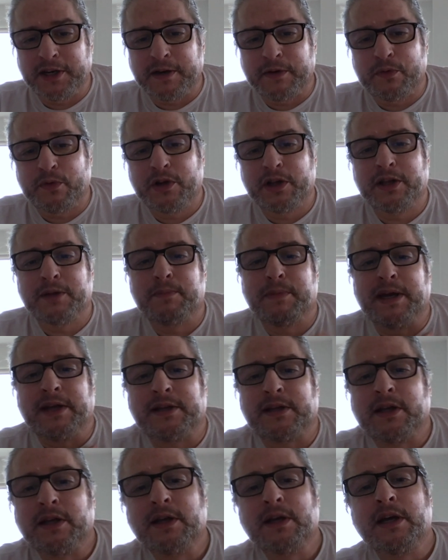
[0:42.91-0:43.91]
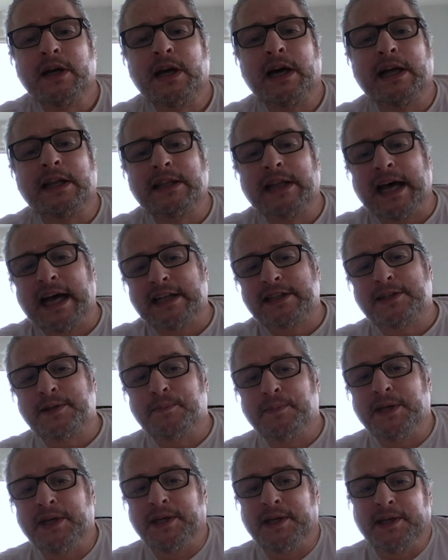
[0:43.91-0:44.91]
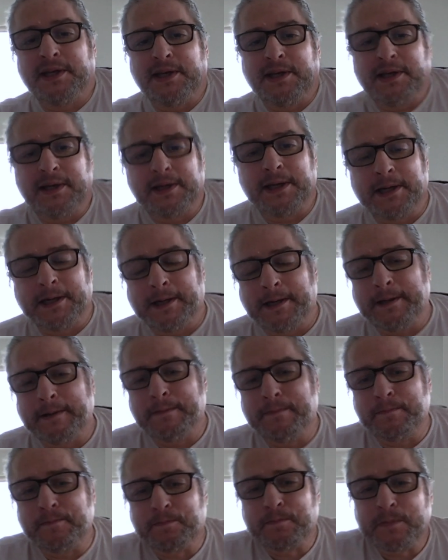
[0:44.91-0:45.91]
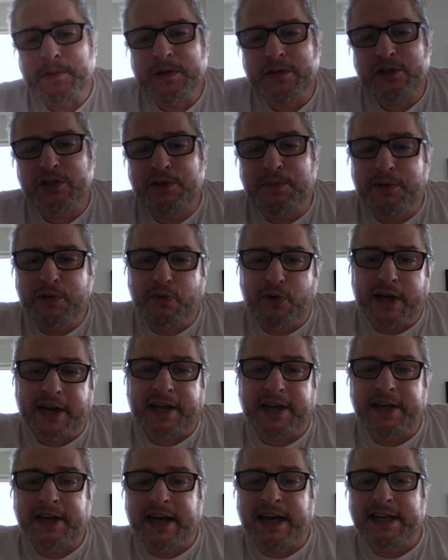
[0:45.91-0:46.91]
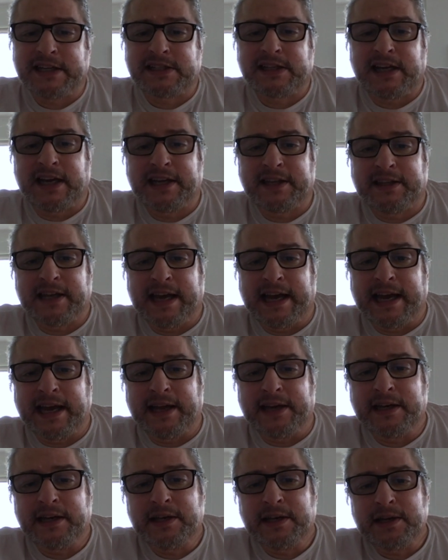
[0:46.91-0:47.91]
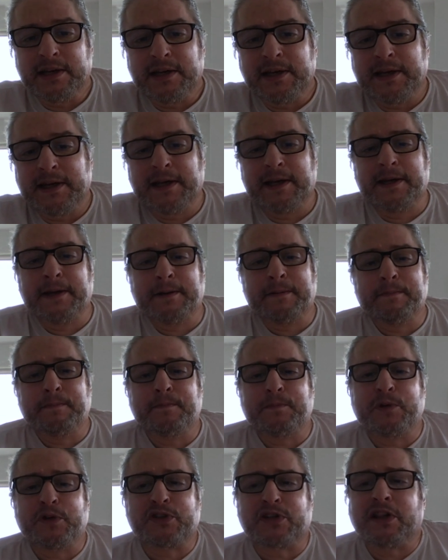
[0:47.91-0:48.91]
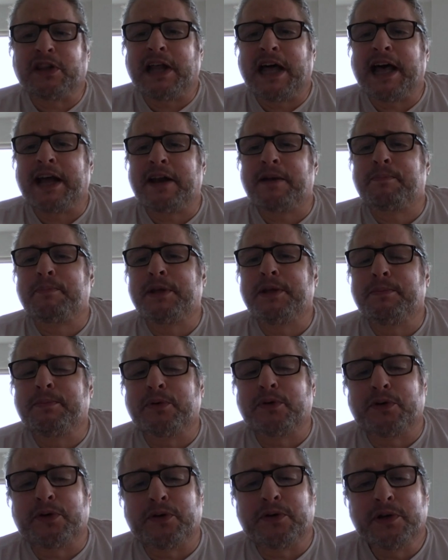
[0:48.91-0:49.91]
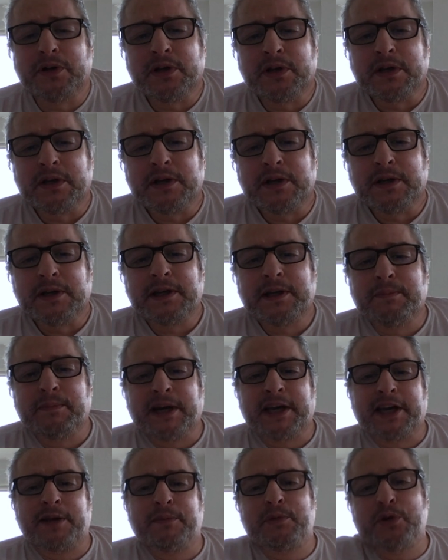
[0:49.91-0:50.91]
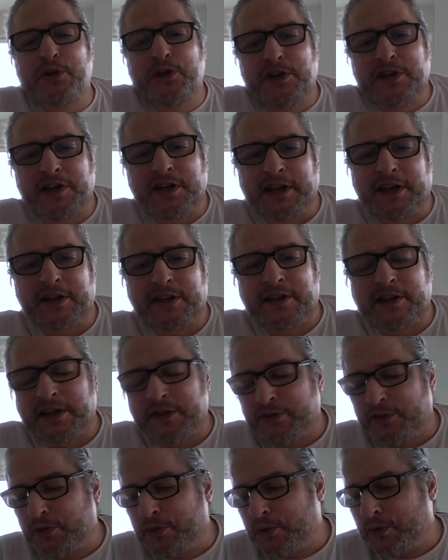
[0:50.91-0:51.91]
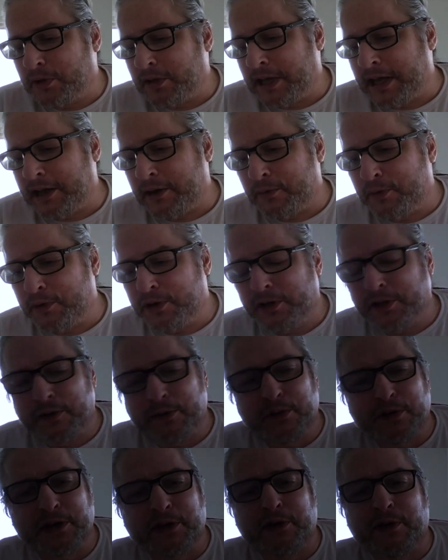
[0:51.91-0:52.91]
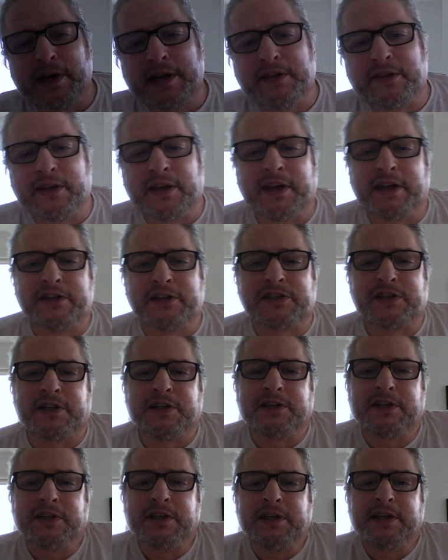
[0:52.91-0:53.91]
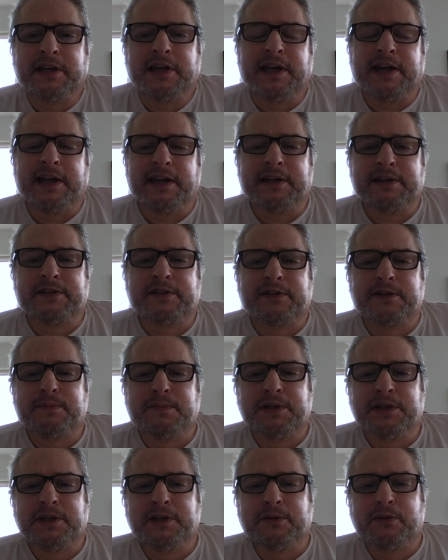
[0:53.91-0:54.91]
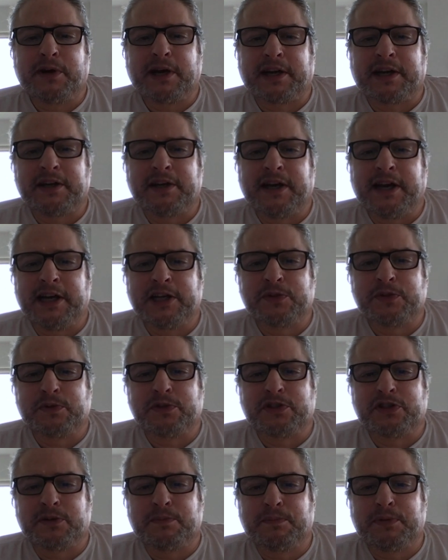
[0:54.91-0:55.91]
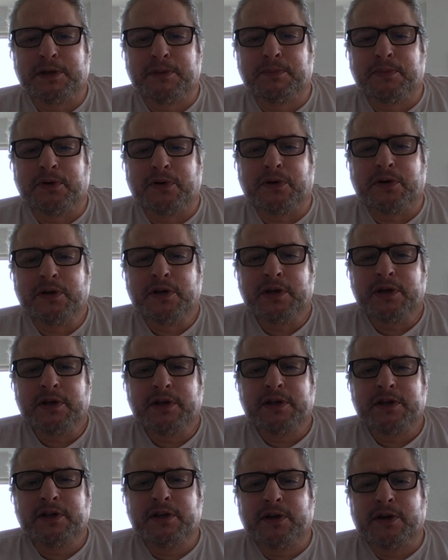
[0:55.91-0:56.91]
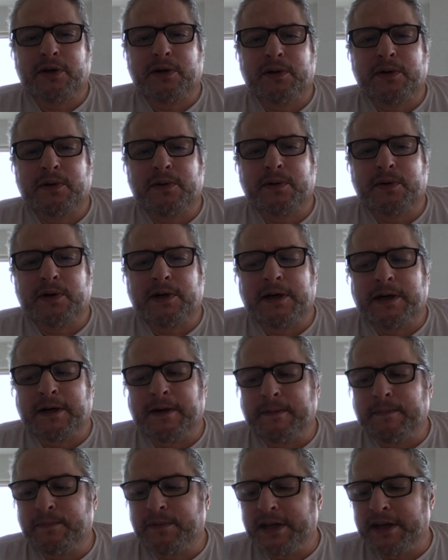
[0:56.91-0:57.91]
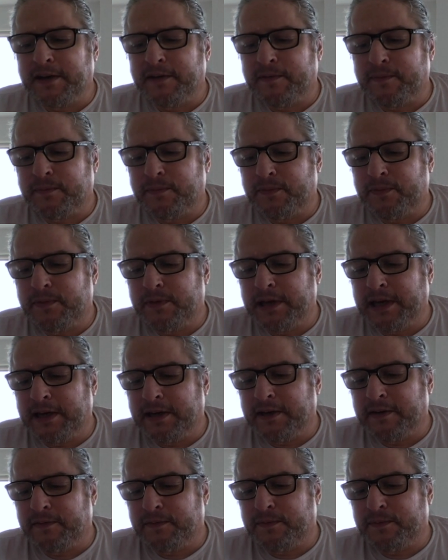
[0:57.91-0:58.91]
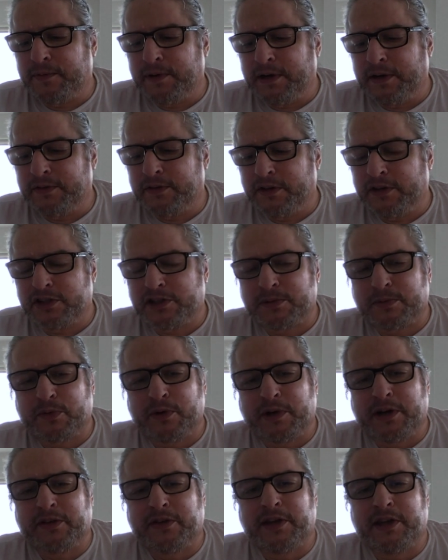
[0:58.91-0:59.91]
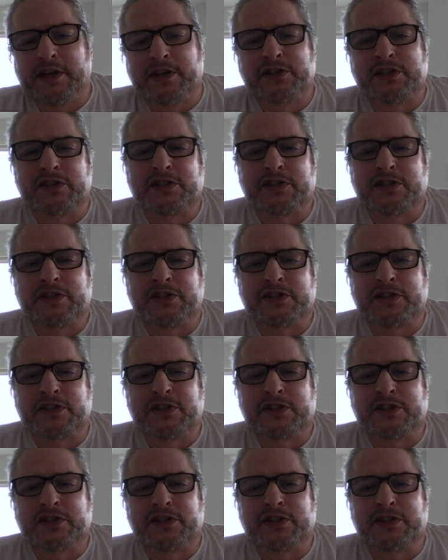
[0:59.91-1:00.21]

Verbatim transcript: It really meant a lot to me um, to be recognized like that. And there's a lot of people in my community that, that do a lot of really, really great things, and and to be recognized with some people, you know, um, that have that have uh, done some great things.